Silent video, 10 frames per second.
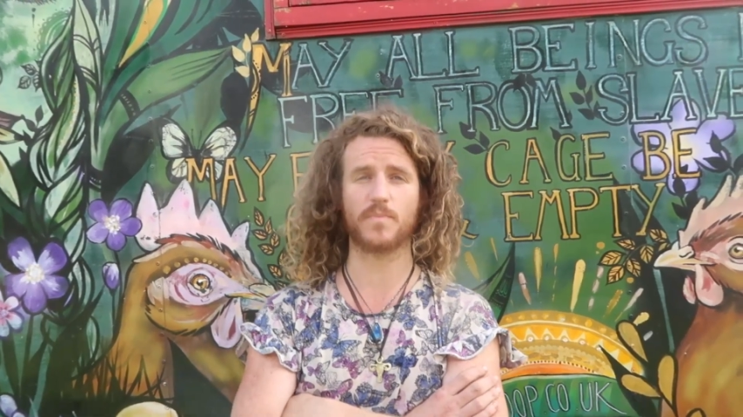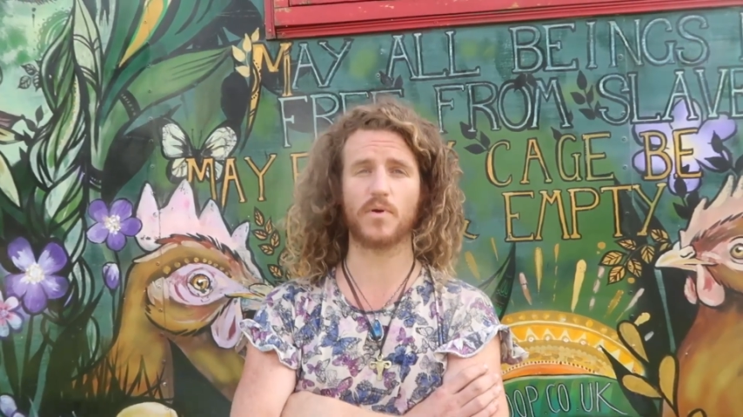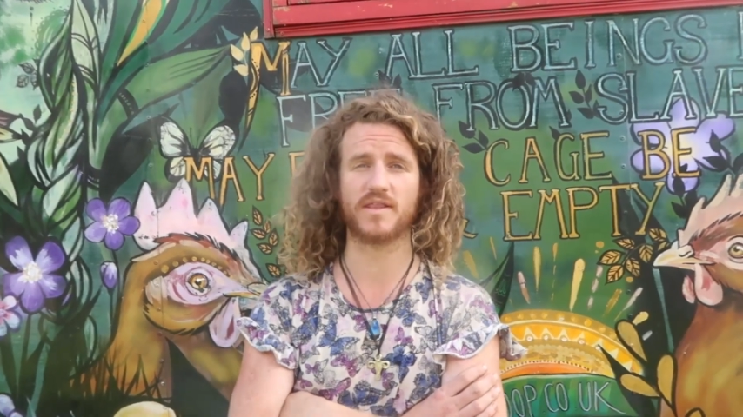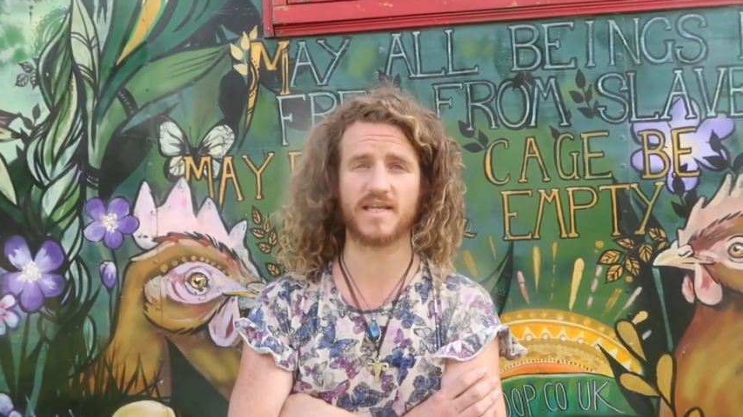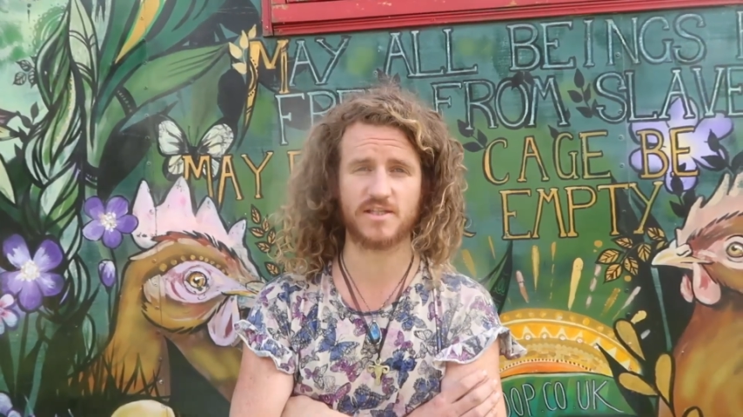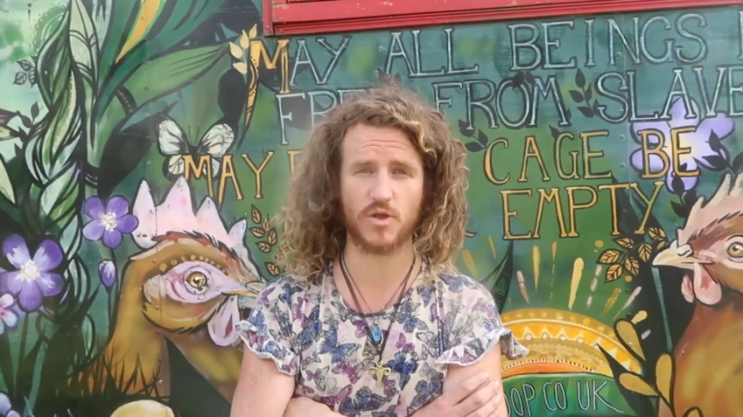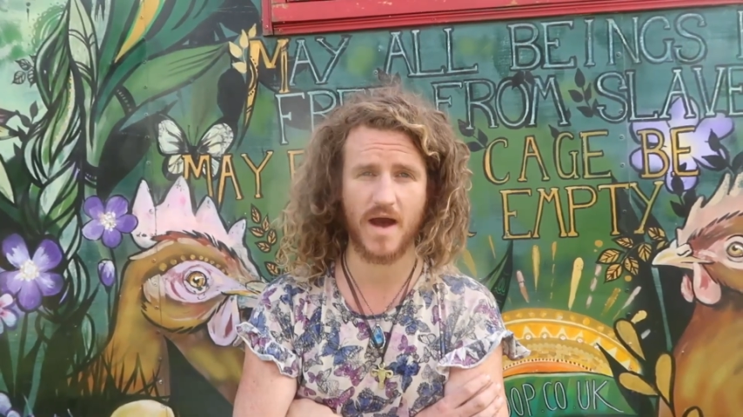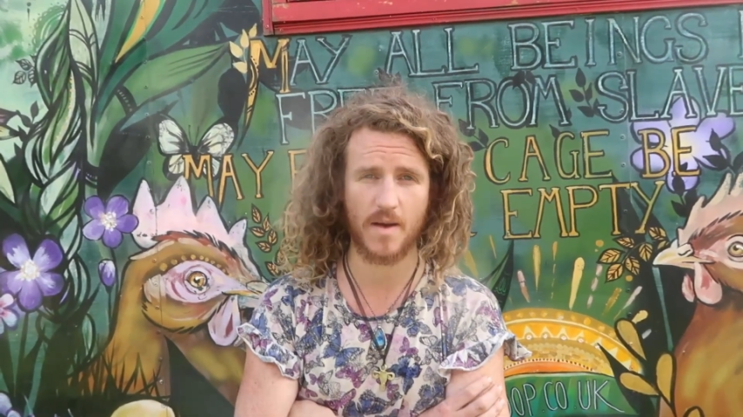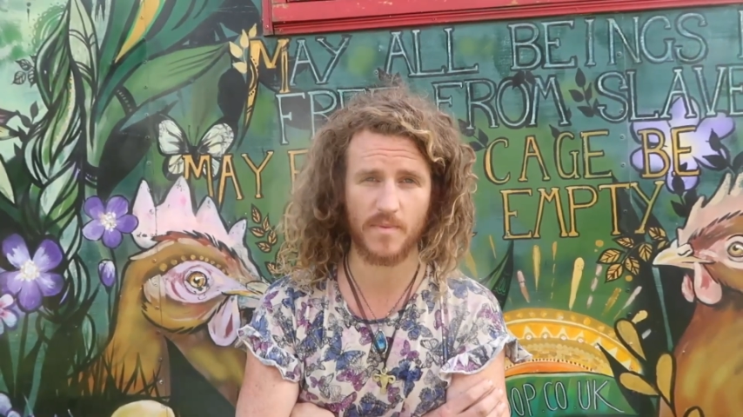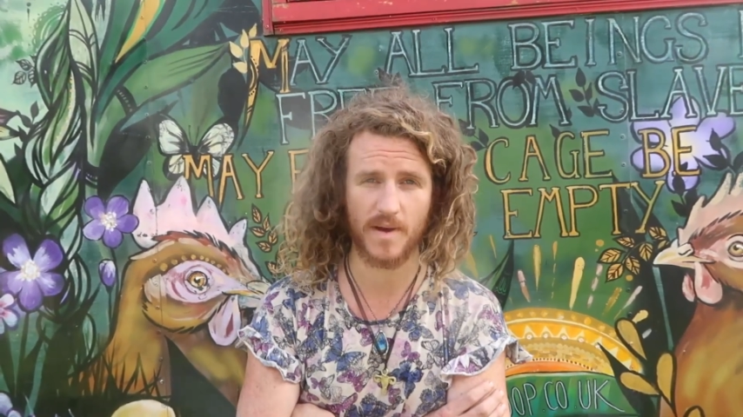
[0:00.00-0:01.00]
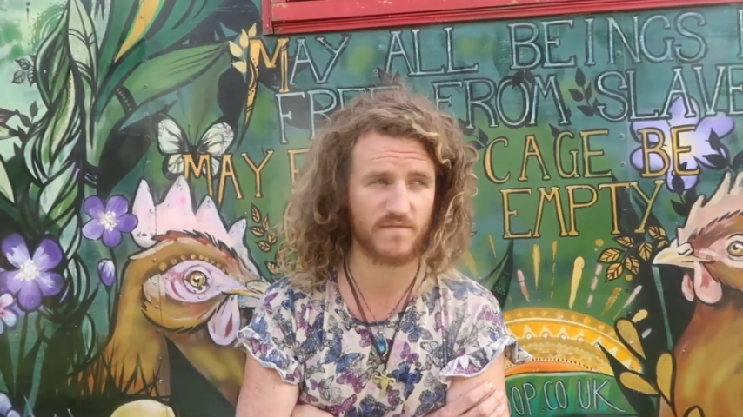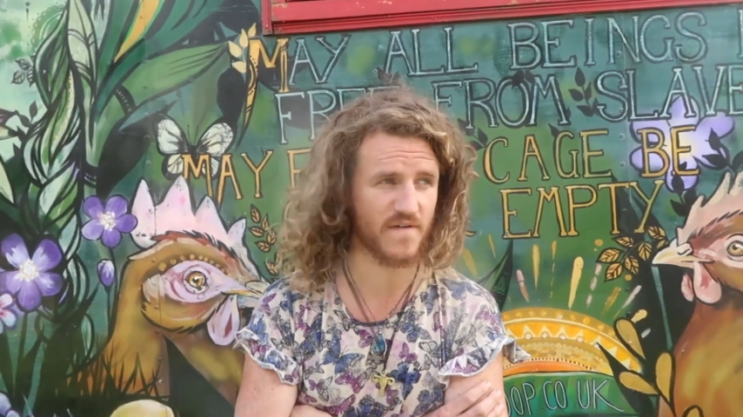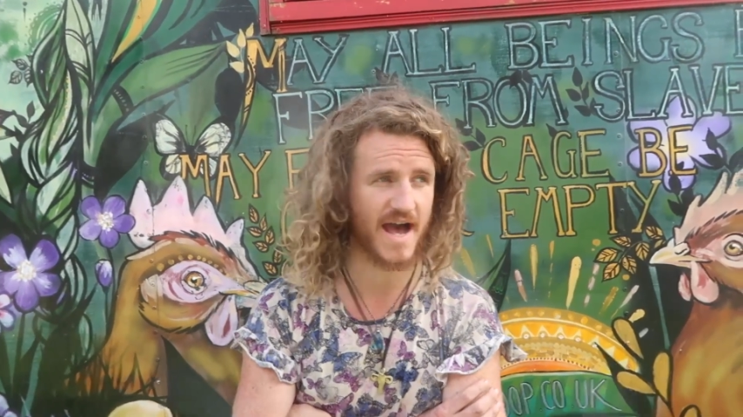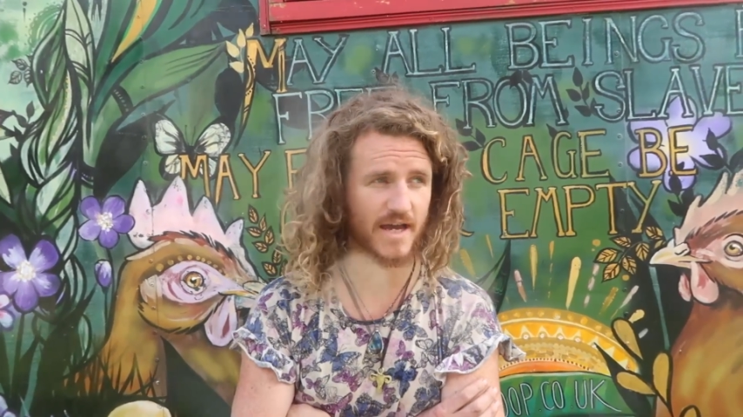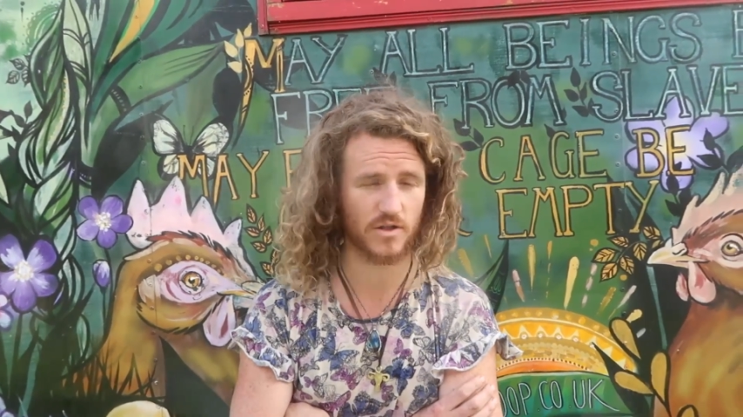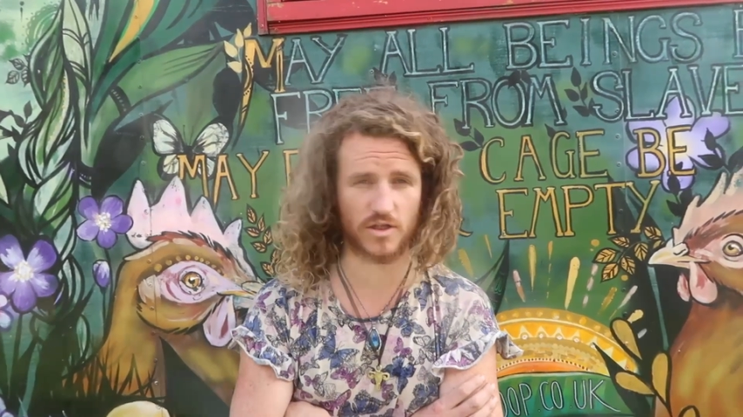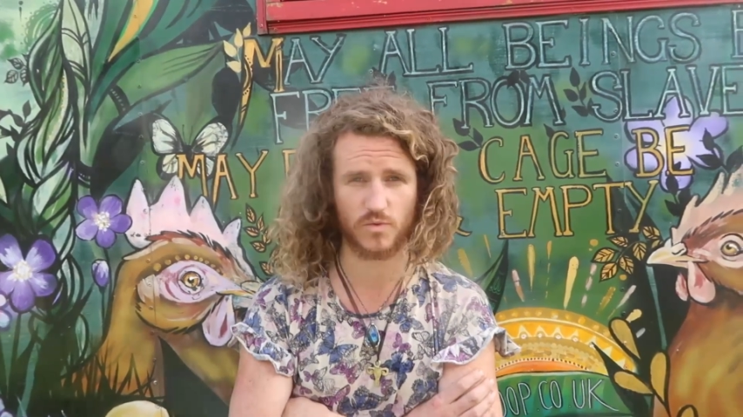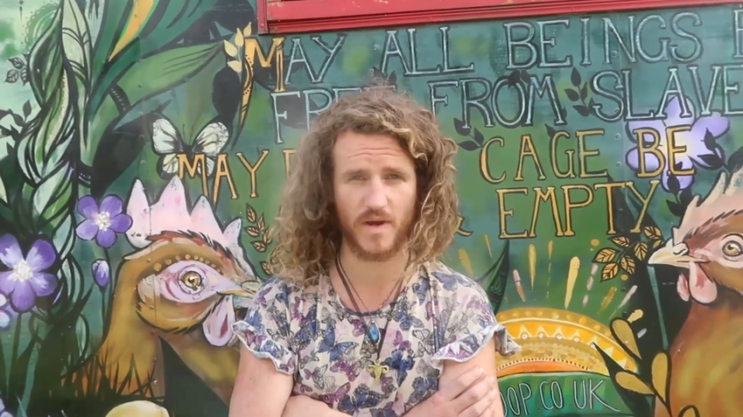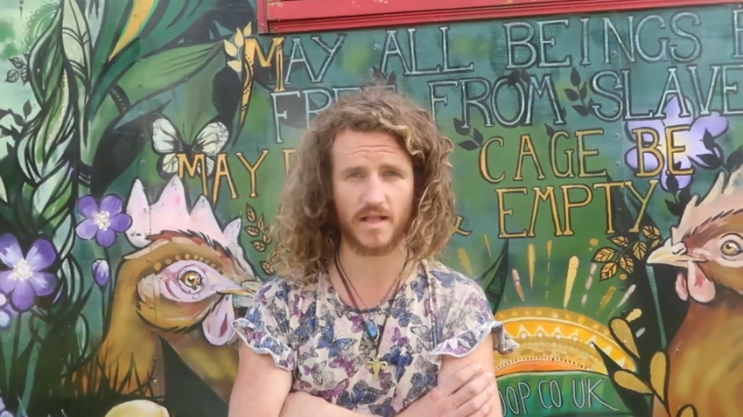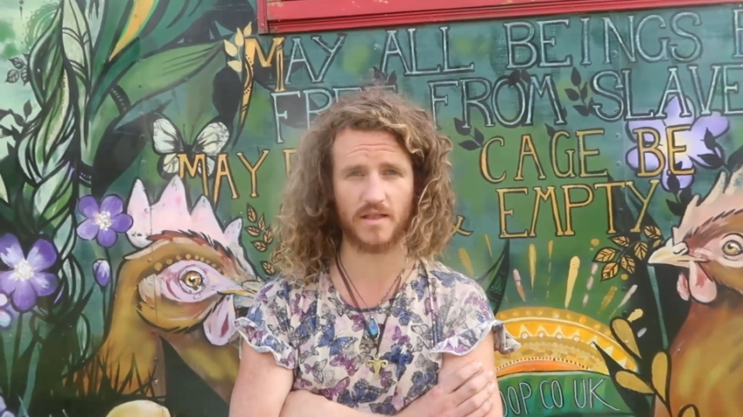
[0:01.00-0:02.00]
We're putting this new album on vinyl
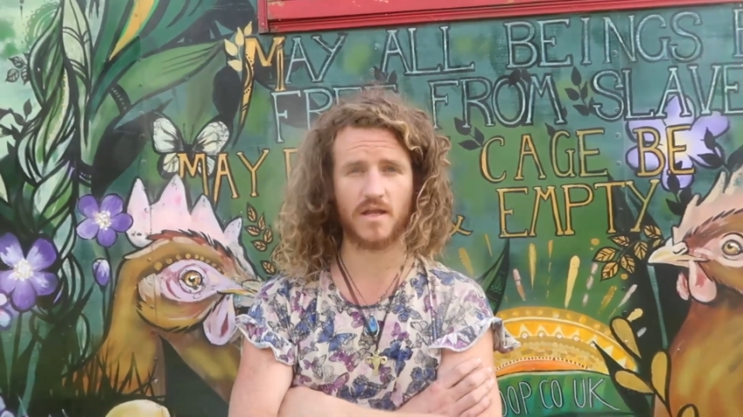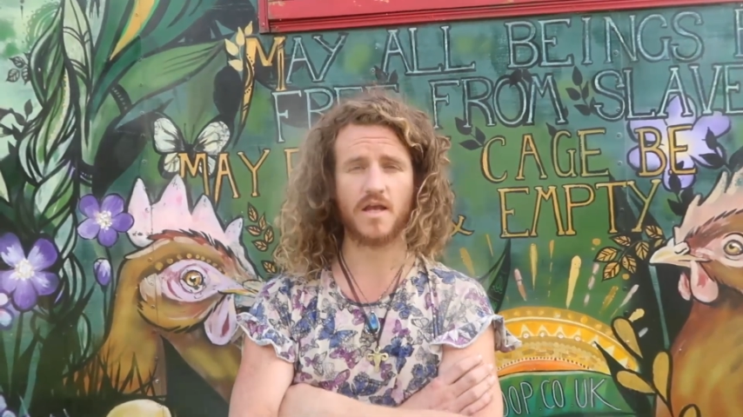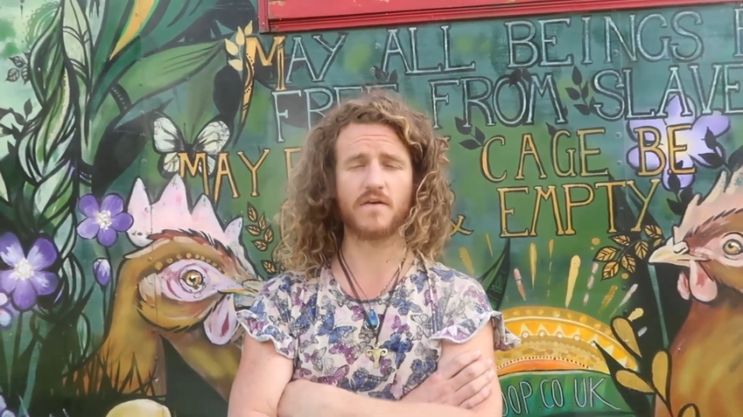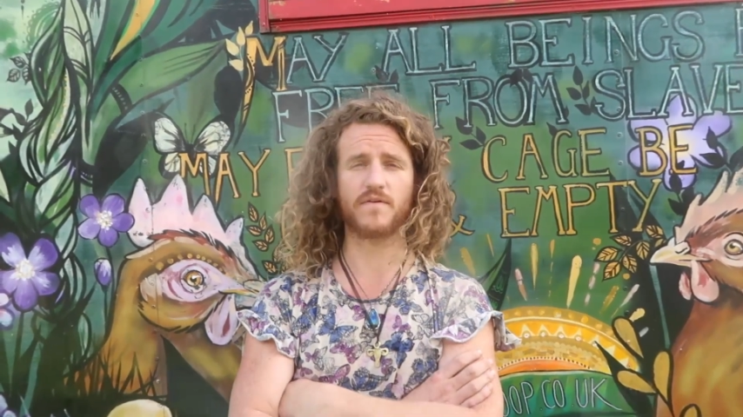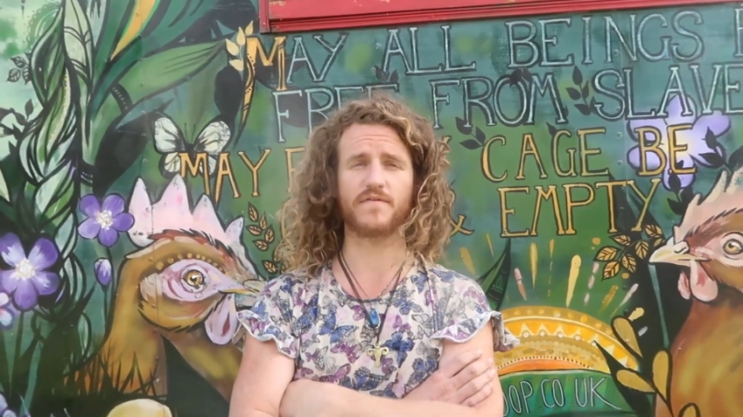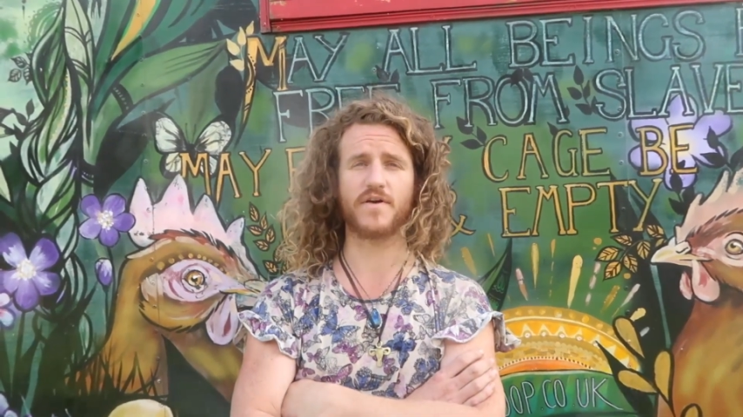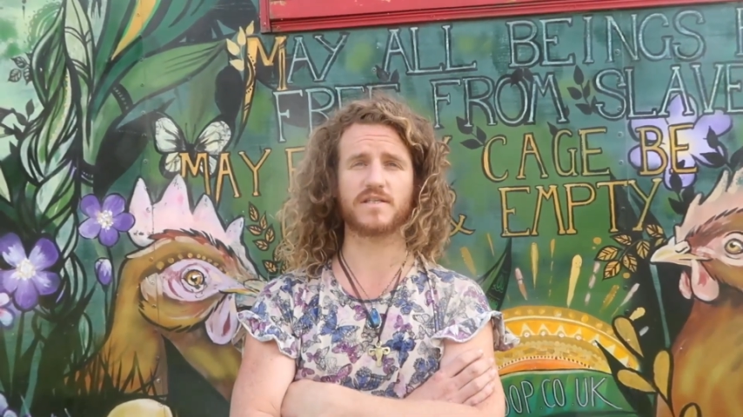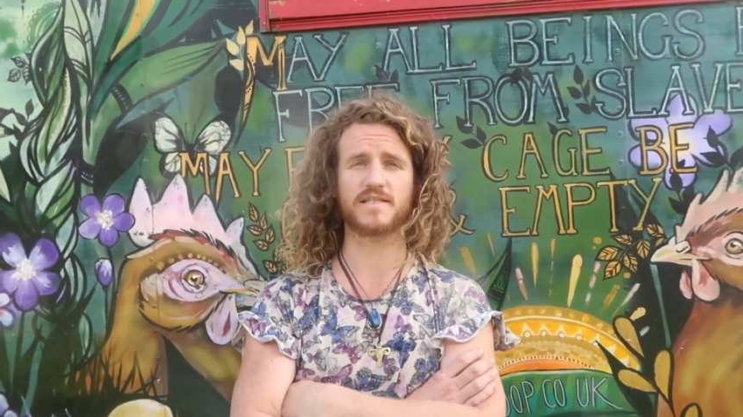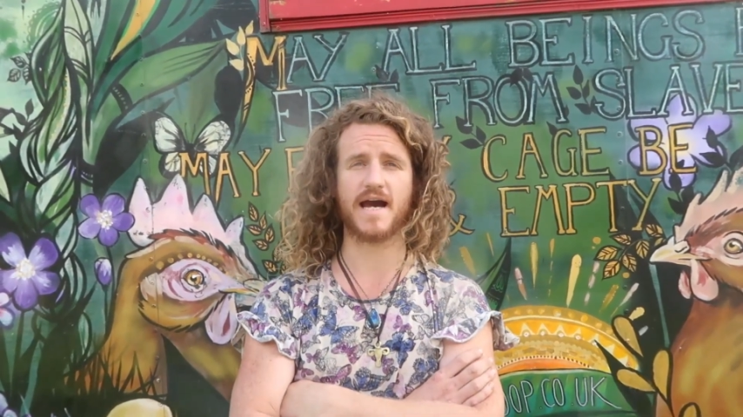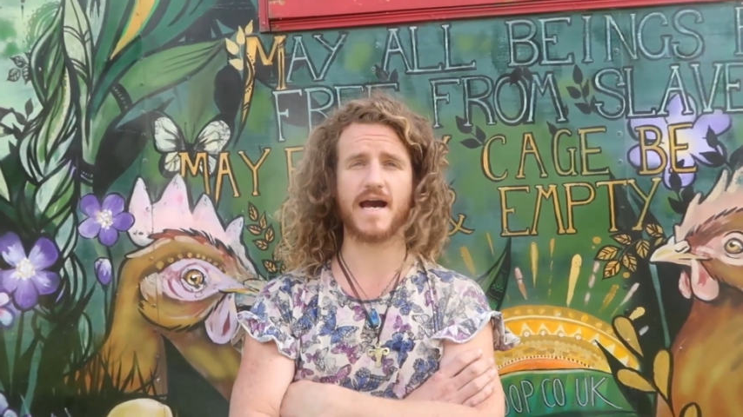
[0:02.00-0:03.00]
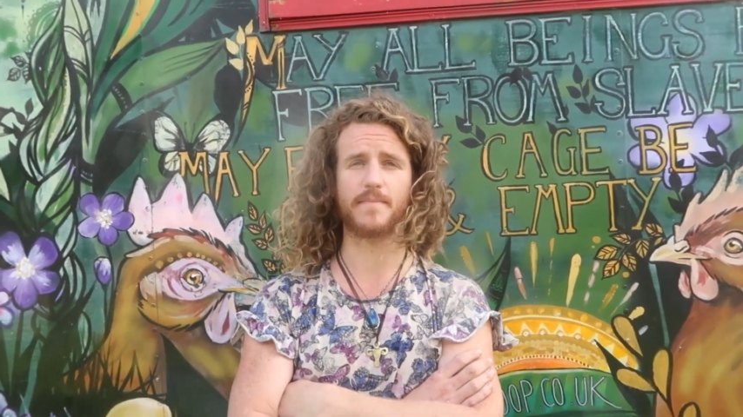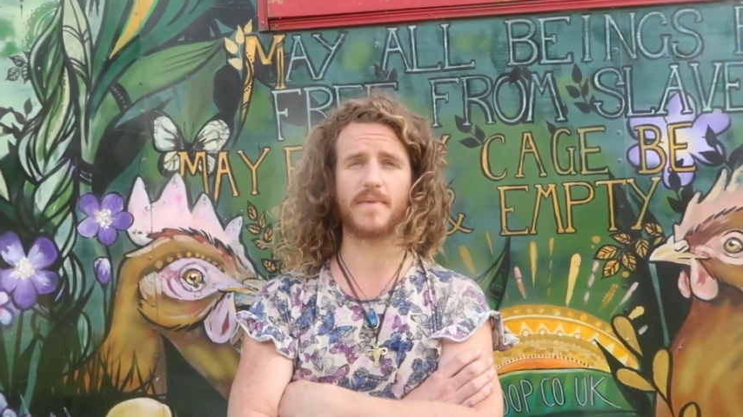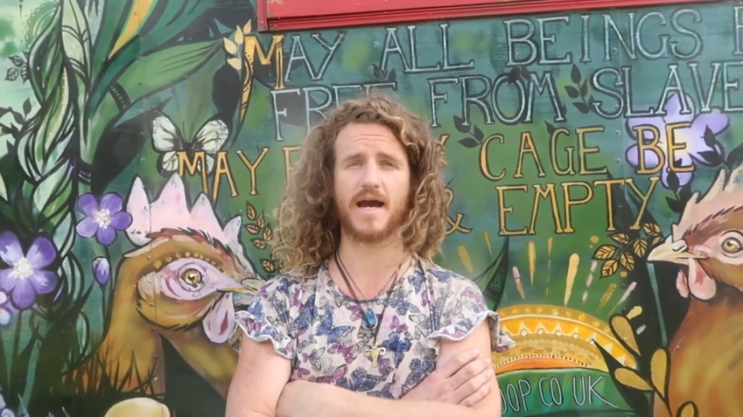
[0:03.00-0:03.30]
as well for the first time.